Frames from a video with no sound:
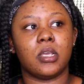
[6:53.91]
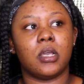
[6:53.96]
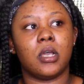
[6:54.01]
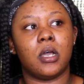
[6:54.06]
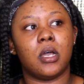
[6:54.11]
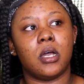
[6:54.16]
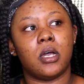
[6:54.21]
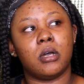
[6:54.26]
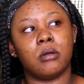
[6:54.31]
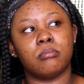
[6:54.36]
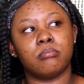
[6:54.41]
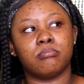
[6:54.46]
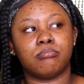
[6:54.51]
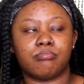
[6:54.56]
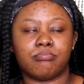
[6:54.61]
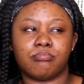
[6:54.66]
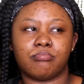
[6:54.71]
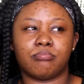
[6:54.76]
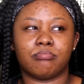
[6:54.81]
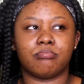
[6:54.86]
I'm
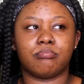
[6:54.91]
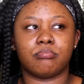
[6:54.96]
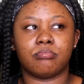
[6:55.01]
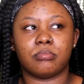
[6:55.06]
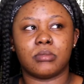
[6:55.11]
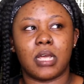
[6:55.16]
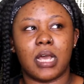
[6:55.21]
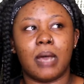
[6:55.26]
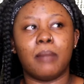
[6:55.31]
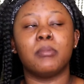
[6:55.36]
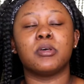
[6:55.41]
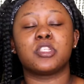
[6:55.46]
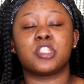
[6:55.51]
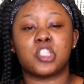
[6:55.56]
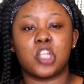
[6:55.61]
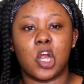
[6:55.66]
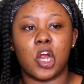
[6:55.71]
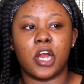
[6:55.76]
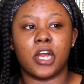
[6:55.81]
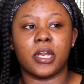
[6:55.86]
gonna
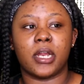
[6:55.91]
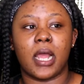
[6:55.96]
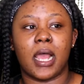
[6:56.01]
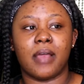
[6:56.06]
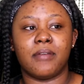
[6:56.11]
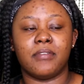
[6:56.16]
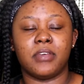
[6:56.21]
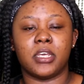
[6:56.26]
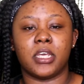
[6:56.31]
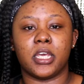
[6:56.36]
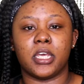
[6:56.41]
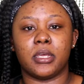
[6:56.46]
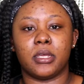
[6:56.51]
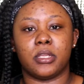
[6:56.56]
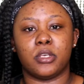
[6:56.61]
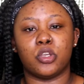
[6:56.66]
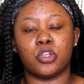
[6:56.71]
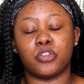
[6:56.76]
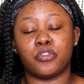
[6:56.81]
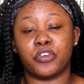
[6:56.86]
start having
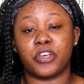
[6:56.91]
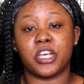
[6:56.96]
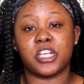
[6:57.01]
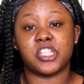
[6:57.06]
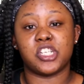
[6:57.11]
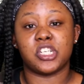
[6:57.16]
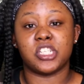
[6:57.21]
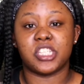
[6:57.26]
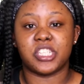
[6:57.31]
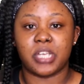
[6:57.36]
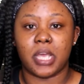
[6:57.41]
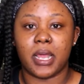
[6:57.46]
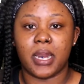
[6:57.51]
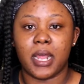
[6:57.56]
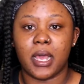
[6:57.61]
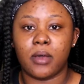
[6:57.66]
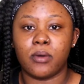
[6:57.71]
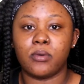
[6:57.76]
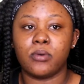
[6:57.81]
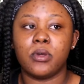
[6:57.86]
a notification shout
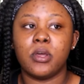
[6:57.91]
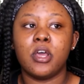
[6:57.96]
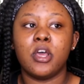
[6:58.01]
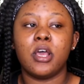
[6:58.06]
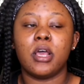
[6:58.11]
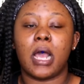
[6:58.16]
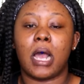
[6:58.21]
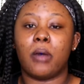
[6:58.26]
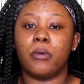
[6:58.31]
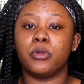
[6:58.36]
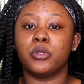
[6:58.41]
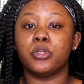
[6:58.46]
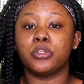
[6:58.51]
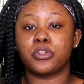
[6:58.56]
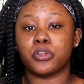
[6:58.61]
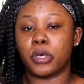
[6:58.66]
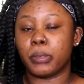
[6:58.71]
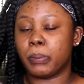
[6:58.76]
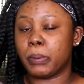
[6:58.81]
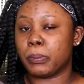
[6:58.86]
out. I will do
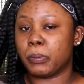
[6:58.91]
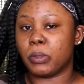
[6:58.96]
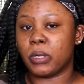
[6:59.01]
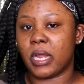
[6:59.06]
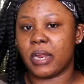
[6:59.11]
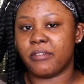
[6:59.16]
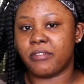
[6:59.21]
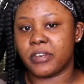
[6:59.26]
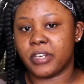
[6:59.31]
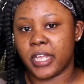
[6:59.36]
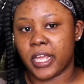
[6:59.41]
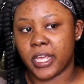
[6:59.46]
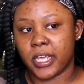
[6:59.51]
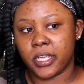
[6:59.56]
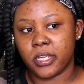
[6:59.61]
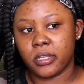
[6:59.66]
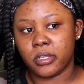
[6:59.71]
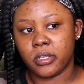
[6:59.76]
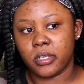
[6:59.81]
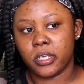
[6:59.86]
3 people every
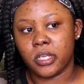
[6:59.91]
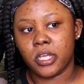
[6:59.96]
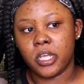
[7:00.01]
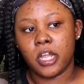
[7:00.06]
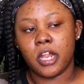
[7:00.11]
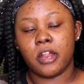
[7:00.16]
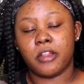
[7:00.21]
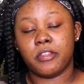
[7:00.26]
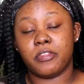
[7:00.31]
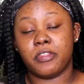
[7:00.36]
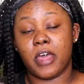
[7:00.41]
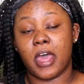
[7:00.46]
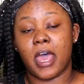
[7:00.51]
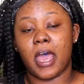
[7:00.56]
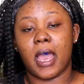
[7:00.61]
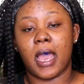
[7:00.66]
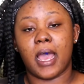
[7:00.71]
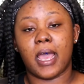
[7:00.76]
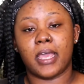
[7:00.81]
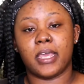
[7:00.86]
day
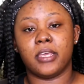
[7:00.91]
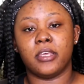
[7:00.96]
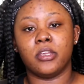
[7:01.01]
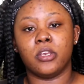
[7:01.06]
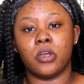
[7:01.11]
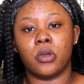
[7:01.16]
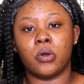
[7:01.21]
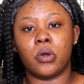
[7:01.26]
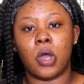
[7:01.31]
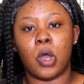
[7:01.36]
that I, you know,